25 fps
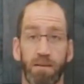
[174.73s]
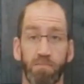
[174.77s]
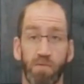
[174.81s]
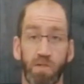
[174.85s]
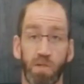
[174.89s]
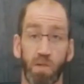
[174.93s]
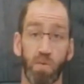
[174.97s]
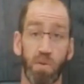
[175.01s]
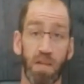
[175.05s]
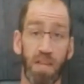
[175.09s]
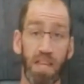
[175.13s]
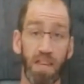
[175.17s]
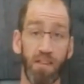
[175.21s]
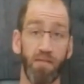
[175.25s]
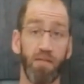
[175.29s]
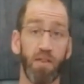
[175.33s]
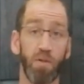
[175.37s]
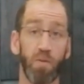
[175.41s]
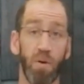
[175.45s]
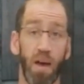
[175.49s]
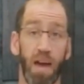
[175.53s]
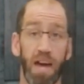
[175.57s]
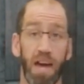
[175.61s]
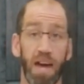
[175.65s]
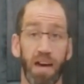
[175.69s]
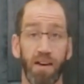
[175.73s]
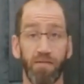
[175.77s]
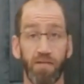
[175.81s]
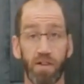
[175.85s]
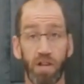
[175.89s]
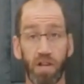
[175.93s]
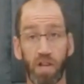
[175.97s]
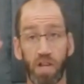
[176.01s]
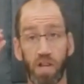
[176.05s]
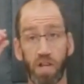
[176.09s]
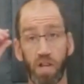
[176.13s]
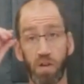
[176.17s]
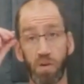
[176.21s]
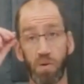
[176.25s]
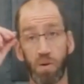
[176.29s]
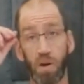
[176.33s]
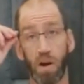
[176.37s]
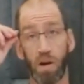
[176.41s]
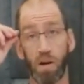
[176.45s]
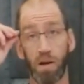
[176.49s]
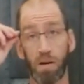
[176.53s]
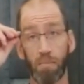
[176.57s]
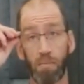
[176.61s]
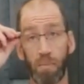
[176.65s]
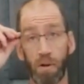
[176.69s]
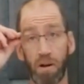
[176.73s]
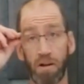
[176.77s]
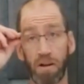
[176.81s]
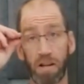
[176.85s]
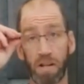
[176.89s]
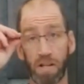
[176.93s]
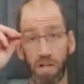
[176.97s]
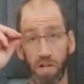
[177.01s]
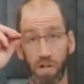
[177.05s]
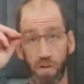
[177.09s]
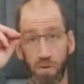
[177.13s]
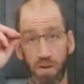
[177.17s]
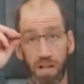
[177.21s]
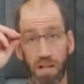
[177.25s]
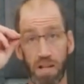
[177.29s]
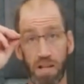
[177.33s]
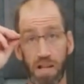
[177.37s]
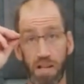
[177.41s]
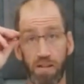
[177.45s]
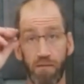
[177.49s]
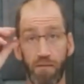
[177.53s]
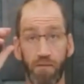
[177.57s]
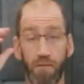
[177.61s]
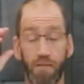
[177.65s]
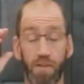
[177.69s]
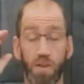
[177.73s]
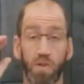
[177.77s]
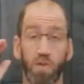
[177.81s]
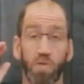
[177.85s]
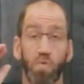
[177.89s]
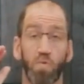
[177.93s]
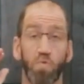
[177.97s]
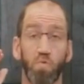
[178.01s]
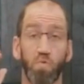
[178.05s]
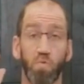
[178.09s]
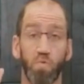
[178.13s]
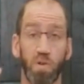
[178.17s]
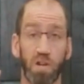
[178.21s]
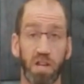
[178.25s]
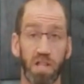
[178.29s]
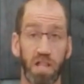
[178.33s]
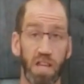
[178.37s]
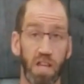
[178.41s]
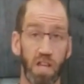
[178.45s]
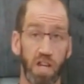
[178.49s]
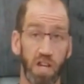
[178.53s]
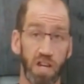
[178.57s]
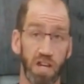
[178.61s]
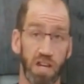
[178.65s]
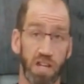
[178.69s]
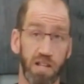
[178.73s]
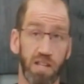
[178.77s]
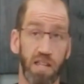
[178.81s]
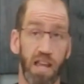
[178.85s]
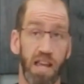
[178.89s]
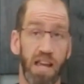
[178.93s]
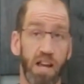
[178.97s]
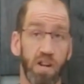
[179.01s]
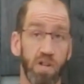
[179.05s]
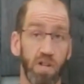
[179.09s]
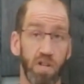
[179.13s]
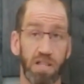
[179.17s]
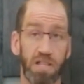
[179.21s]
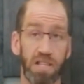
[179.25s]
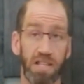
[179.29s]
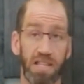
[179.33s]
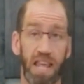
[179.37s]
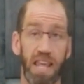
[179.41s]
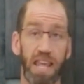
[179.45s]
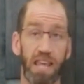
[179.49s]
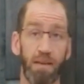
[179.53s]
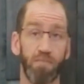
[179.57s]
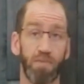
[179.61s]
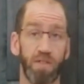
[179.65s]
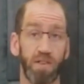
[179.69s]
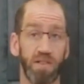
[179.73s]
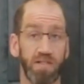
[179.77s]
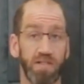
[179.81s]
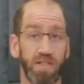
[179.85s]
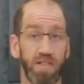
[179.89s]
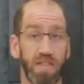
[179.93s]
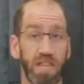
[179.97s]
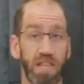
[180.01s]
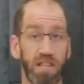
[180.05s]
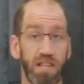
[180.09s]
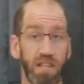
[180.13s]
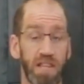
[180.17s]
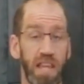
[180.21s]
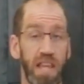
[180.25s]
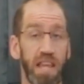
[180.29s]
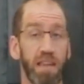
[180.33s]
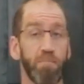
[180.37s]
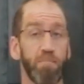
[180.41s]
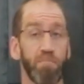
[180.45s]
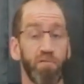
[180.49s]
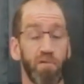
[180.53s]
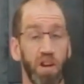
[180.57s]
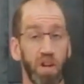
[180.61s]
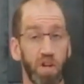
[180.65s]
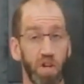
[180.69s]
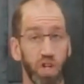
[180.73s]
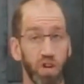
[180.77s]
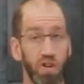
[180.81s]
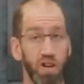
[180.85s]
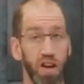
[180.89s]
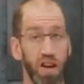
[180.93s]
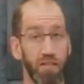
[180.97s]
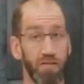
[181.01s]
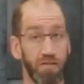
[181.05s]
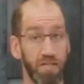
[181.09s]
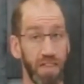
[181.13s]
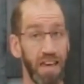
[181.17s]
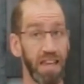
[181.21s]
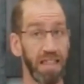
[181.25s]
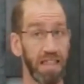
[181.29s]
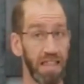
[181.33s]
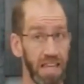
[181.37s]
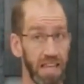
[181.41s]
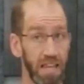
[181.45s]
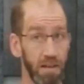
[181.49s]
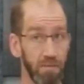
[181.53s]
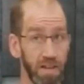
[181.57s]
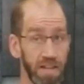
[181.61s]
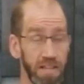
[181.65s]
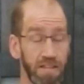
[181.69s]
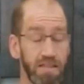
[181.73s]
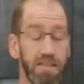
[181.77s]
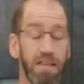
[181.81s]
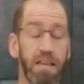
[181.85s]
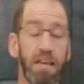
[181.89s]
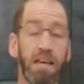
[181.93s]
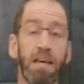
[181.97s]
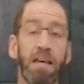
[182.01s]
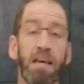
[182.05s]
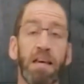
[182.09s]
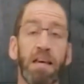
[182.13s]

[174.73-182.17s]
So if you have an acute armbar injury, it feels really good to actually tape this thing to take pressure off that ligament.